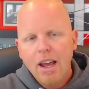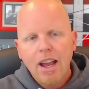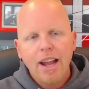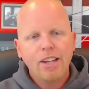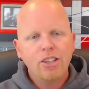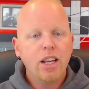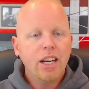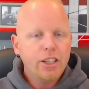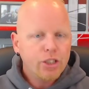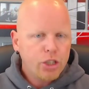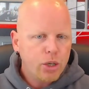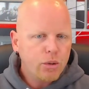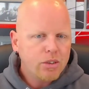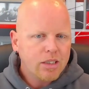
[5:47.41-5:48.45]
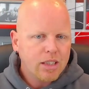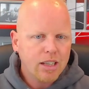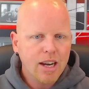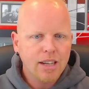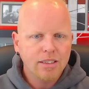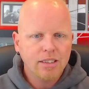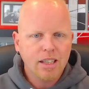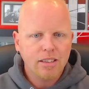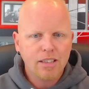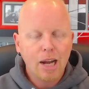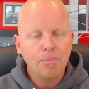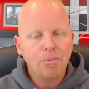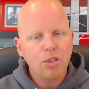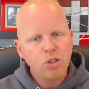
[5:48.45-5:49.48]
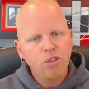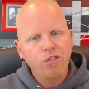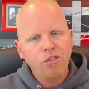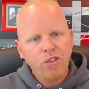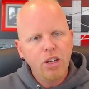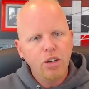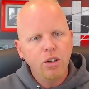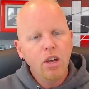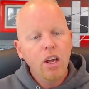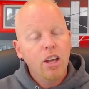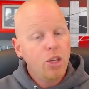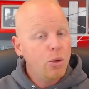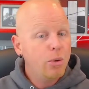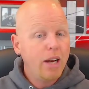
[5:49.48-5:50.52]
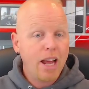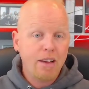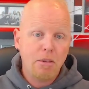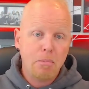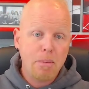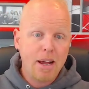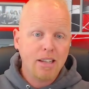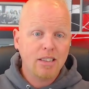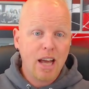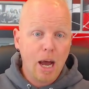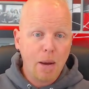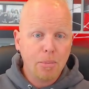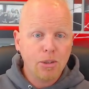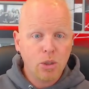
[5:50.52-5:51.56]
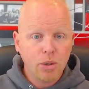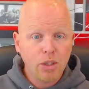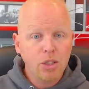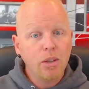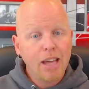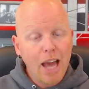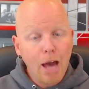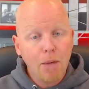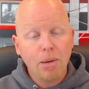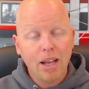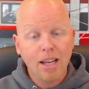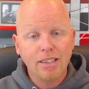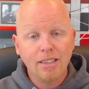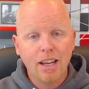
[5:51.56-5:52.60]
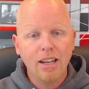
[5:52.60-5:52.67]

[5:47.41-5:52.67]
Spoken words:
is you got to choose the content type that you feel you would have the best opportunity to capitalize on